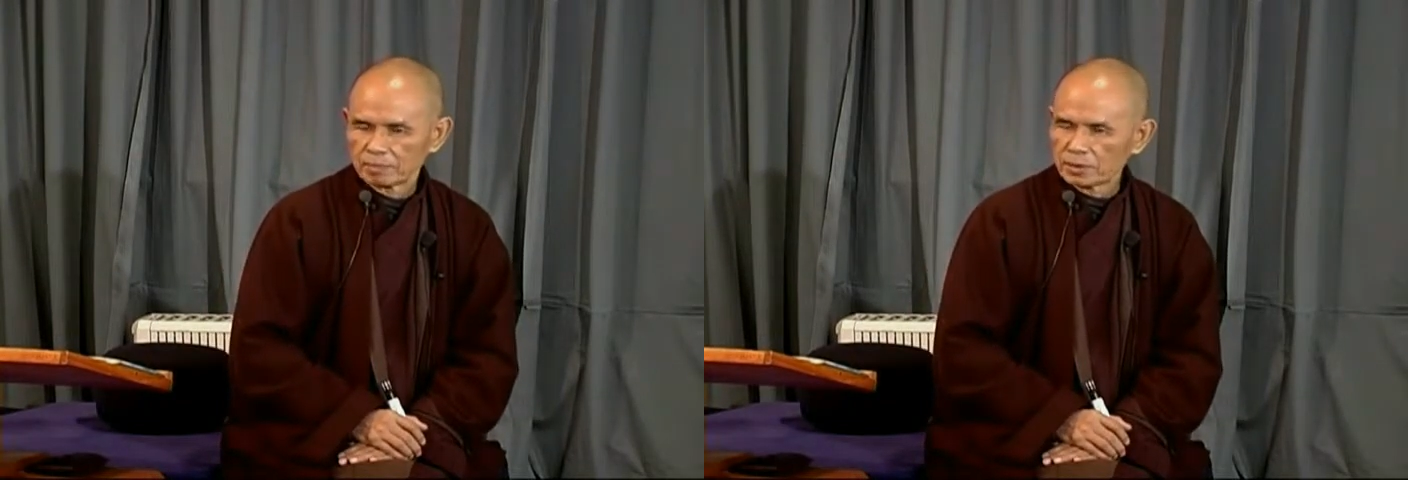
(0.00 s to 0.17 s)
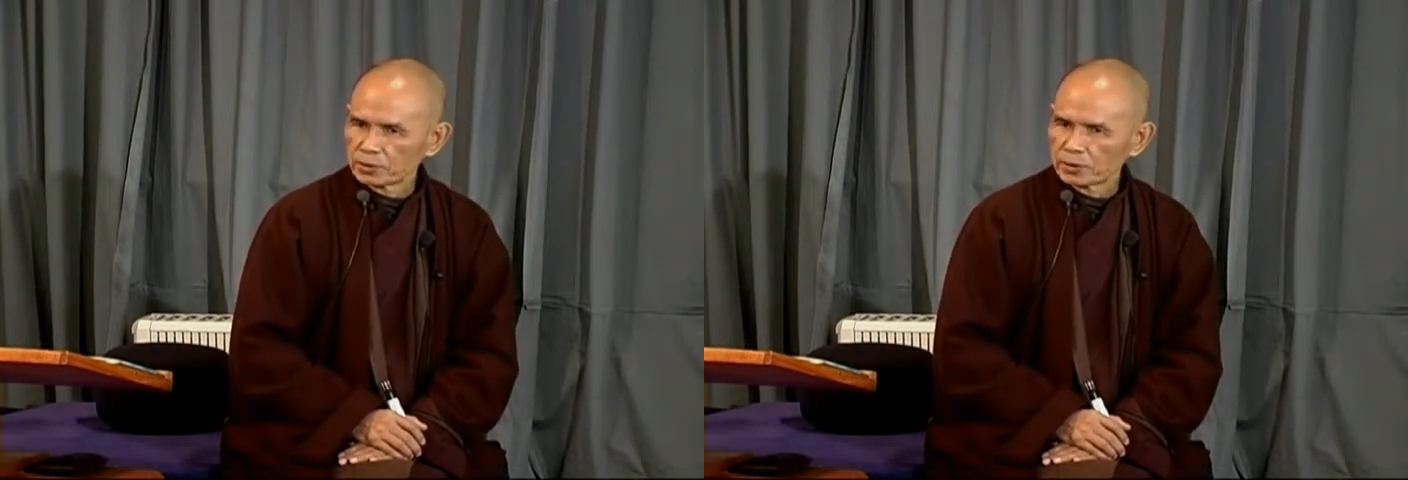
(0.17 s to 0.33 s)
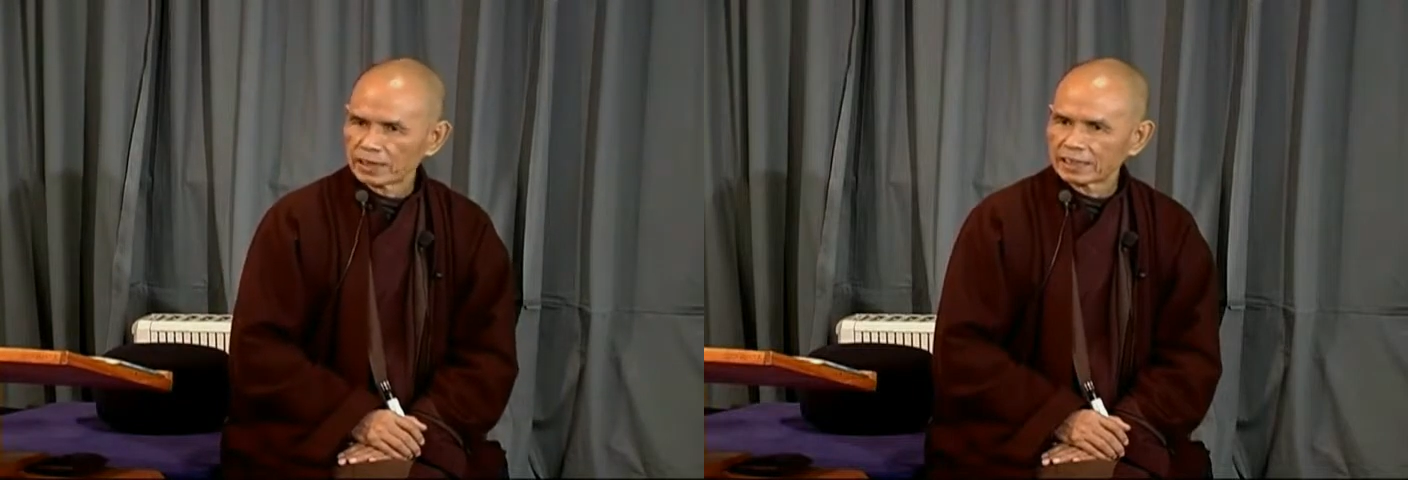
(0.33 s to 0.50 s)

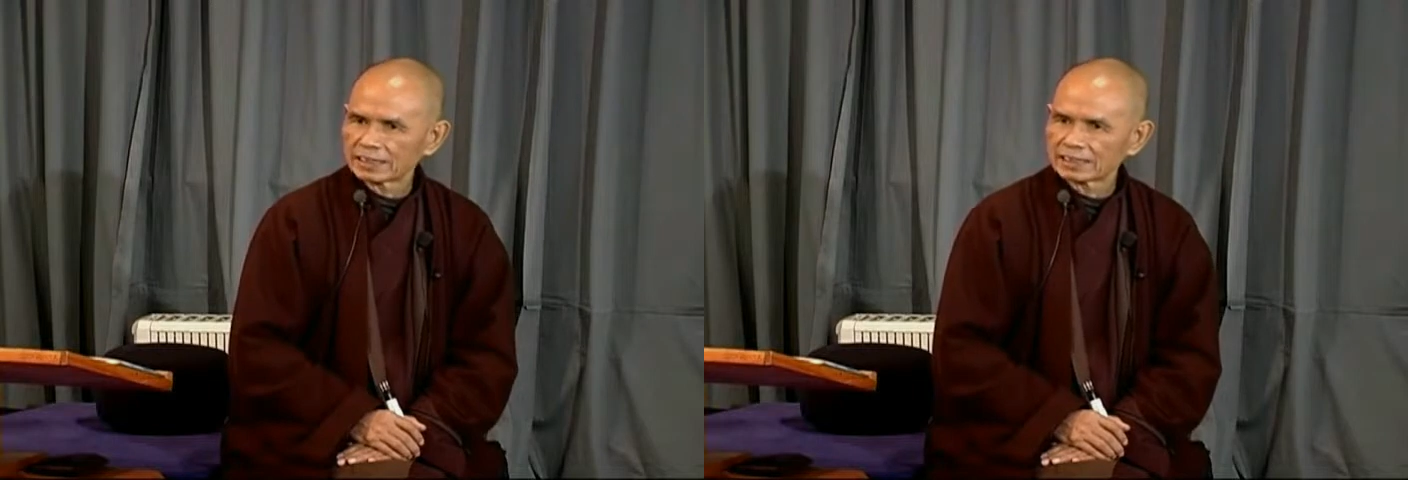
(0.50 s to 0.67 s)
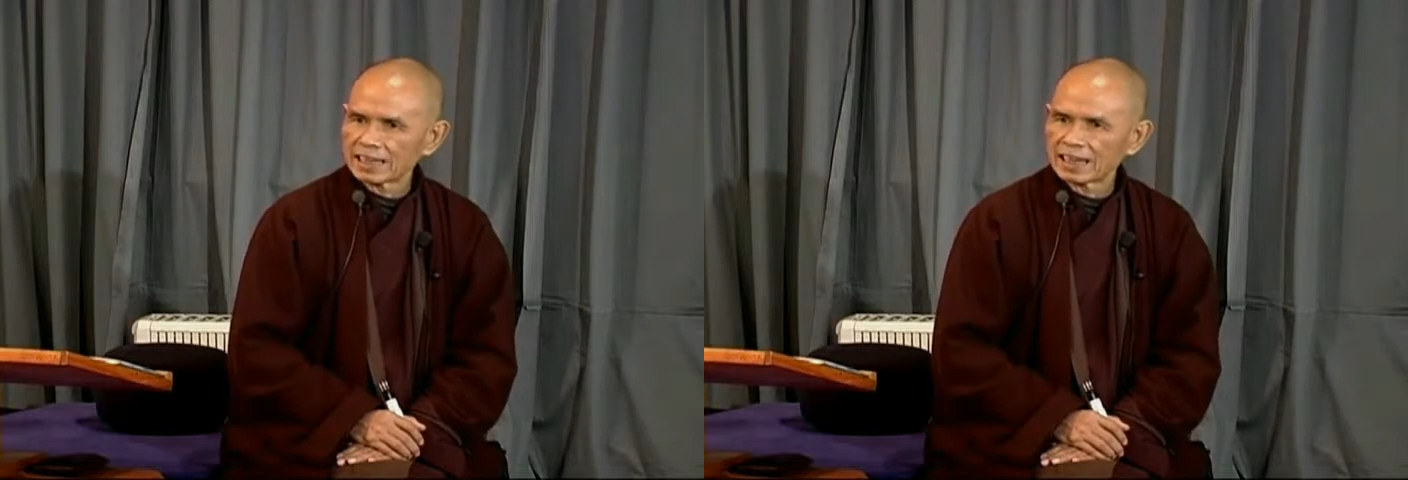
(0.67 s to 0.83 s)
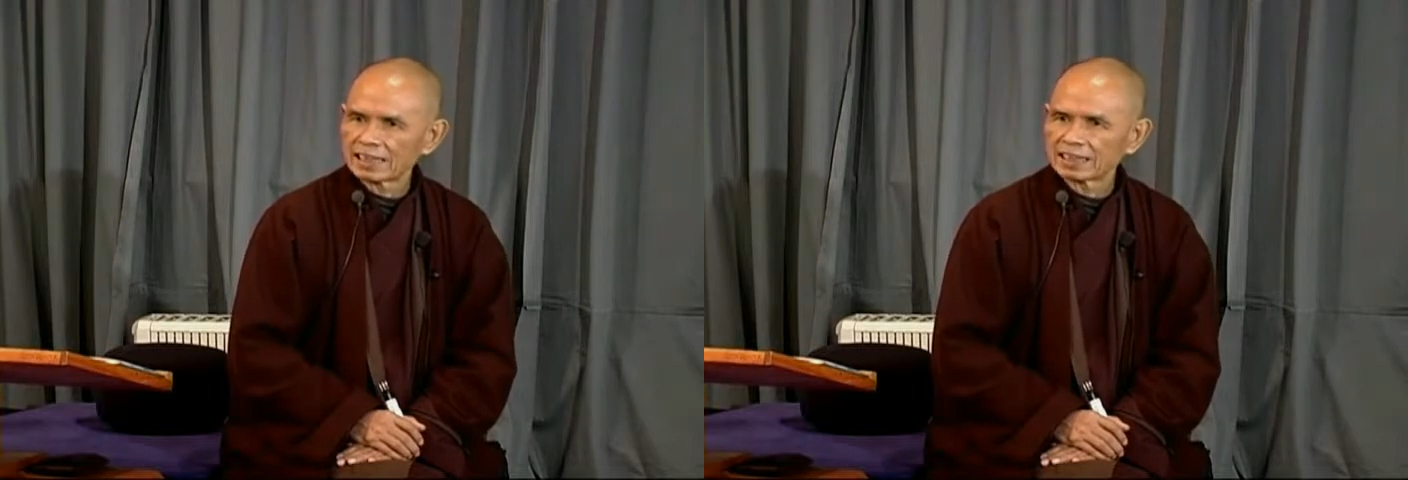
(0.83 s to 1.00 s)
mutual
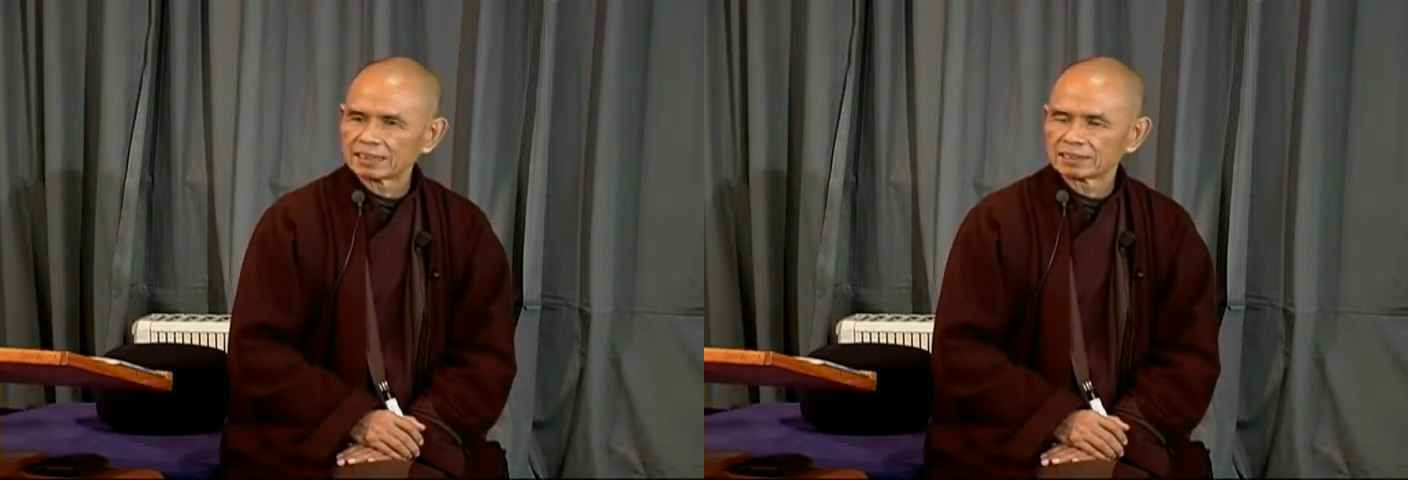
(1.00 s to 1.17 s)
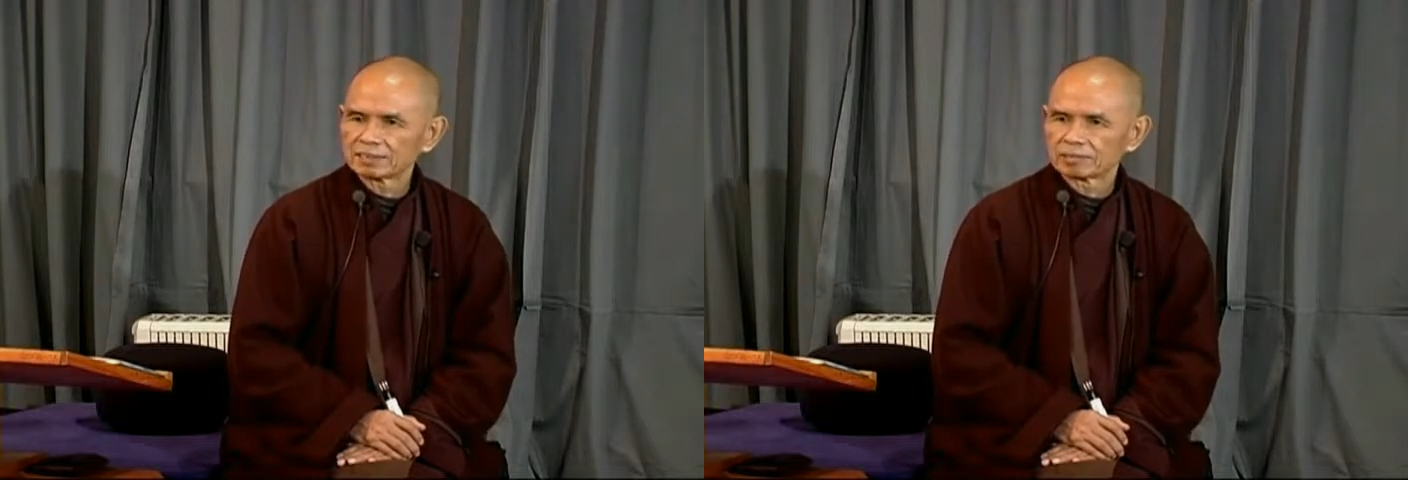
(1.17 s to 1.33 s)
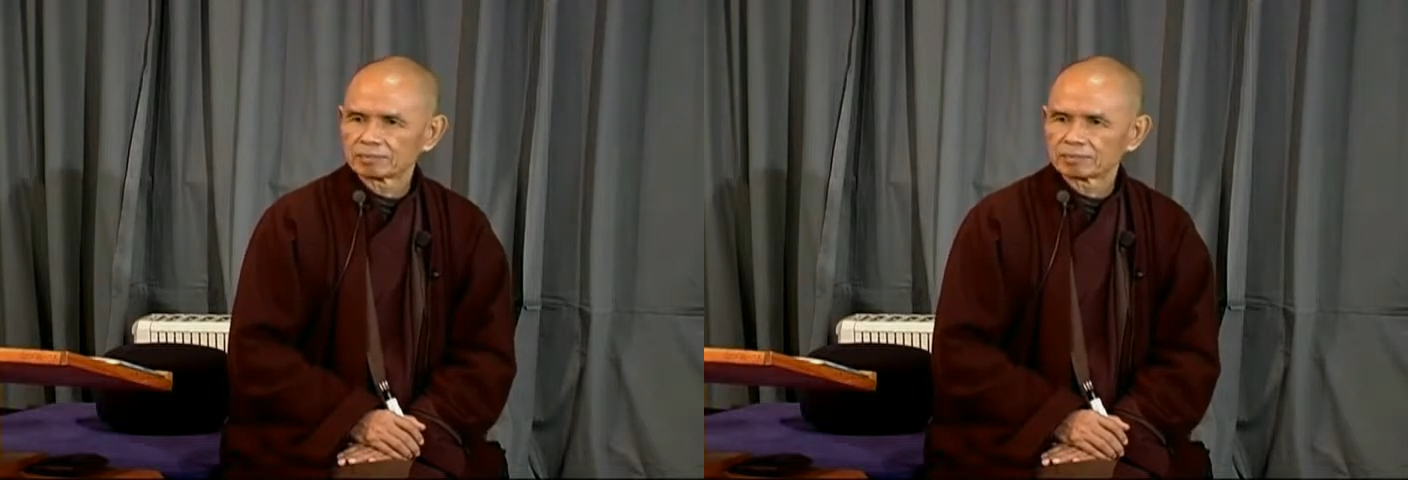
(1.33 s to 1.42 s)
understanding